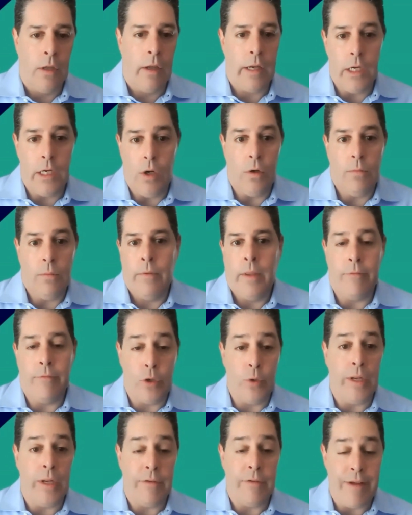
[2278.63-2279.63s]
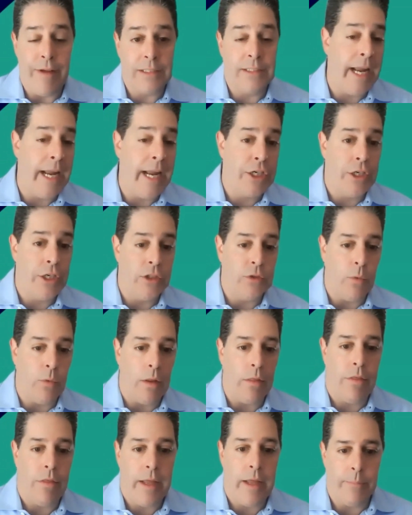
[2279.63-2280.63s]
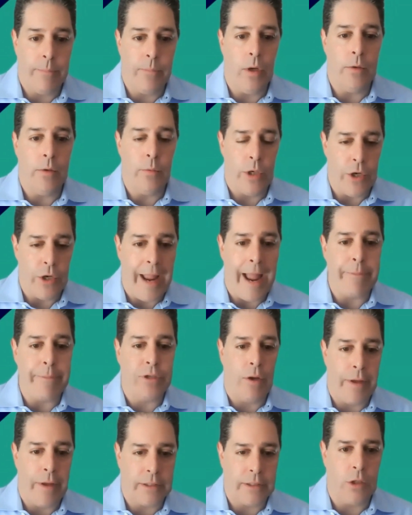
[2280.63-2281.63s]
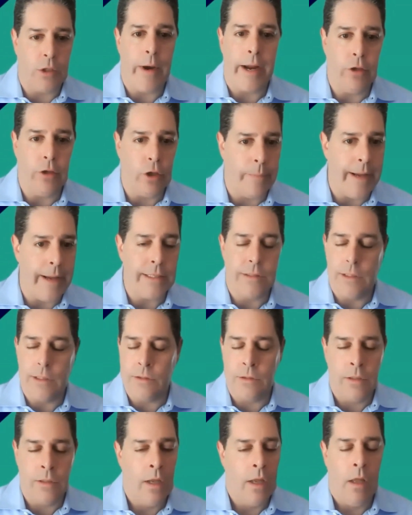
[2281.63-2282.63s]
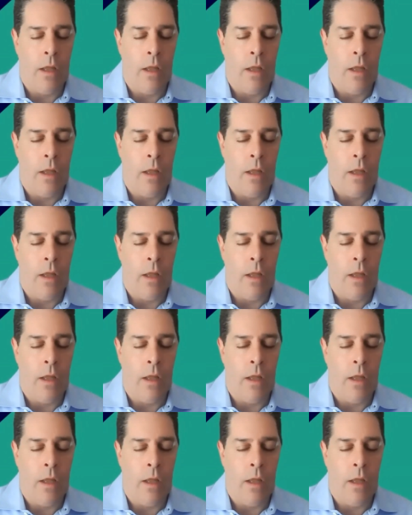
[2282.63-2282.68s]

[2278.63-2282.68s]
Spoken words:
If you're doing an investigation, it's one thing, but when you're capturing things on a regular basis,